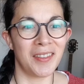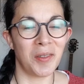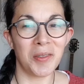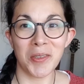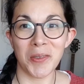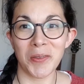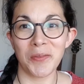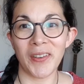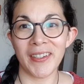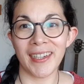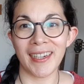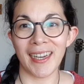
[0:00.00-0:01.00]
Also a
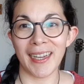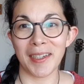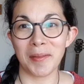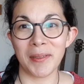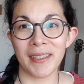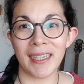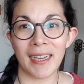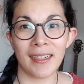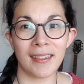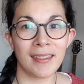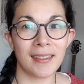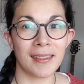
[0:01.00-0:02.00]
very unlikable
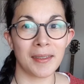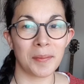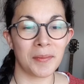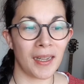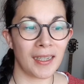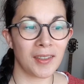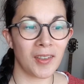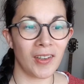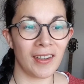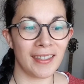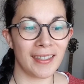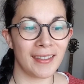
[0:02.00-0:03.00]
dad,
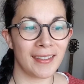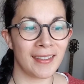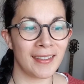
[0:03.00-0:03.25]
alcoholic.